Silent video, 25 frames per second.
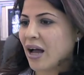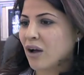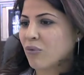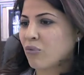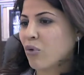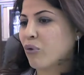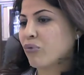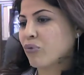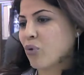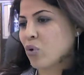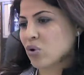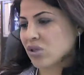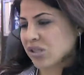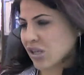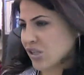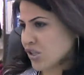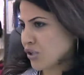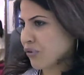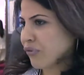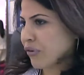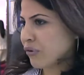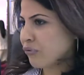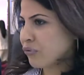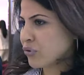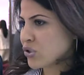Of course, lots
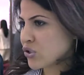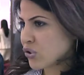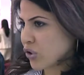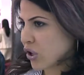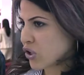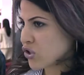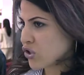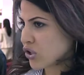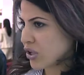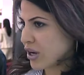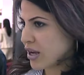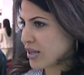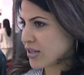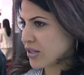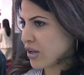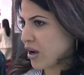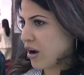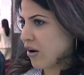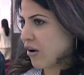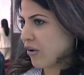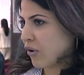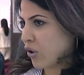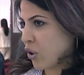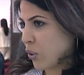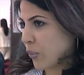of infrastructure
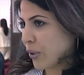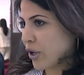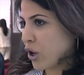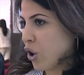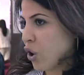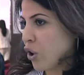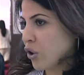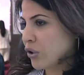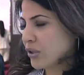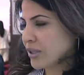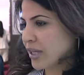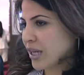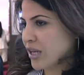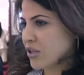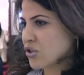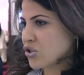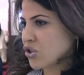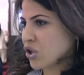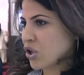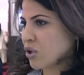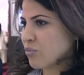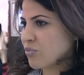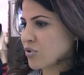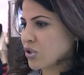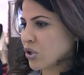are going on in
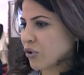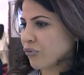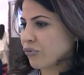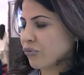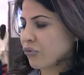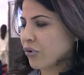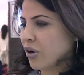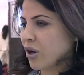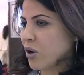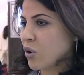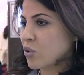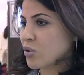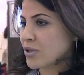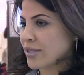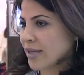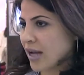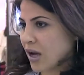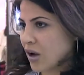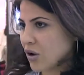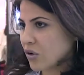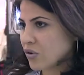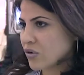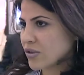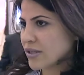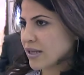terms of
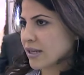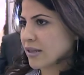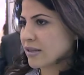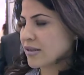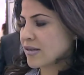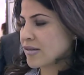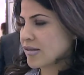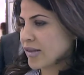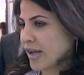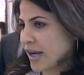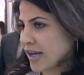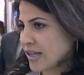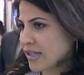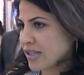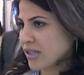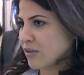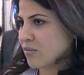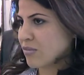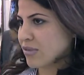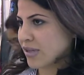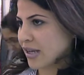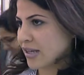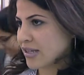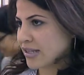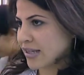hotels and
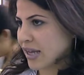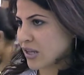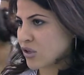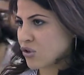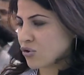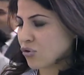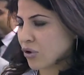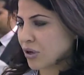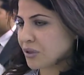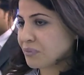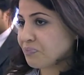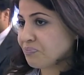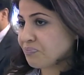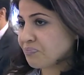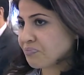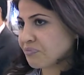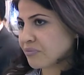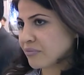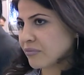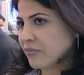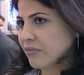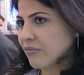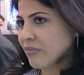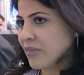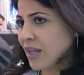stadiums, etc.
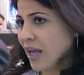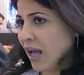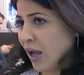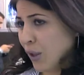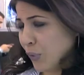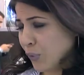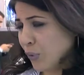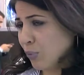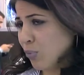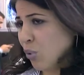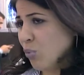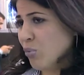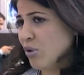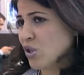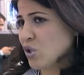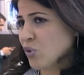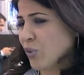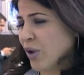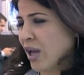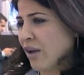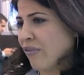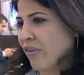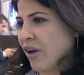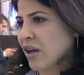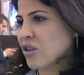At the moment,
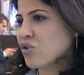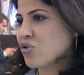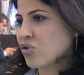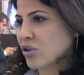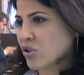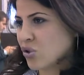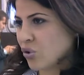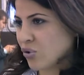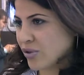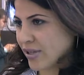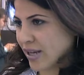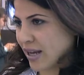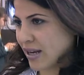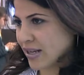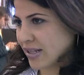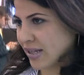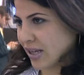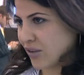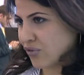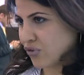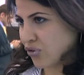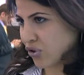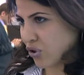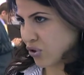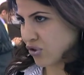we have 100 hotels
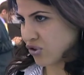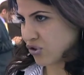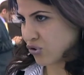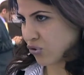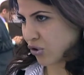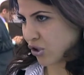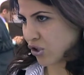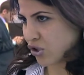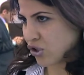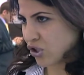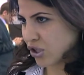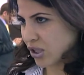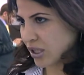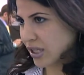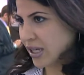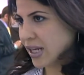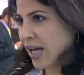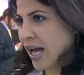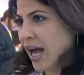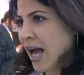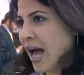under construction.